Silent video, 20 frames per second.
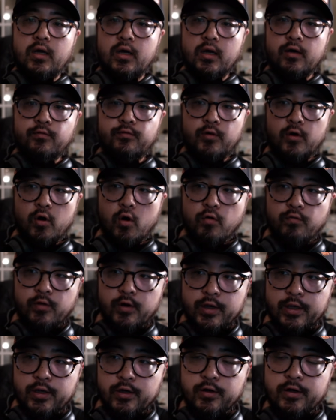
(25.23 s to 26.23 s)
for over
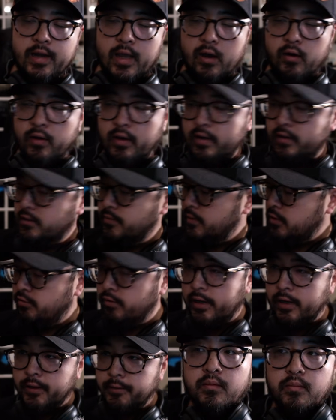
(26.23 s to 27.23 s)
a year now, and it's been
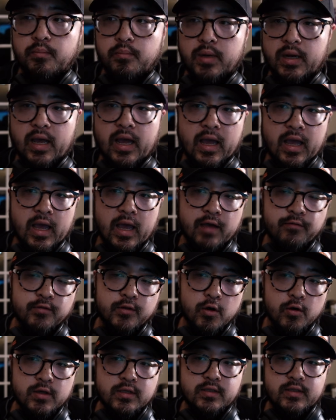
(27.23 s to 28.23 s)
great. But I have
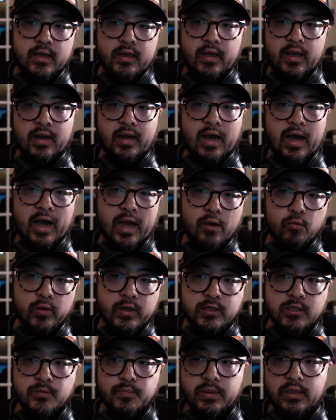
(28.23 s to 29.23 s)
noticed that at
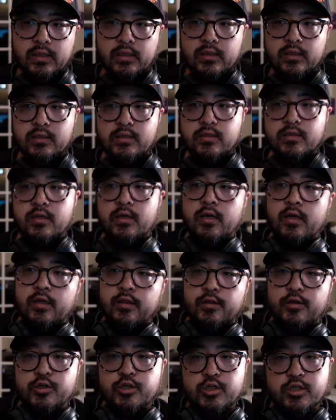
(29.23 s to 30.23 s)
highway speeds,
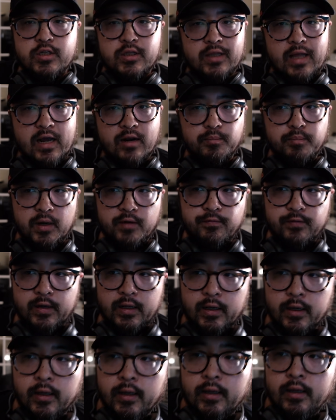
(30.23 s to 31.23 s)
there's just a lot of
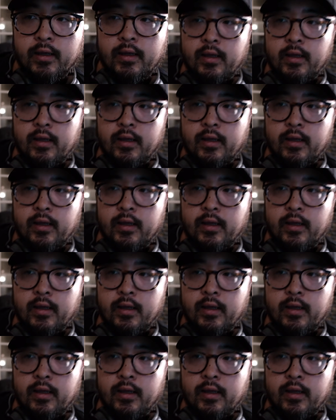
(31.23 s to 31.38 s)
buffeting.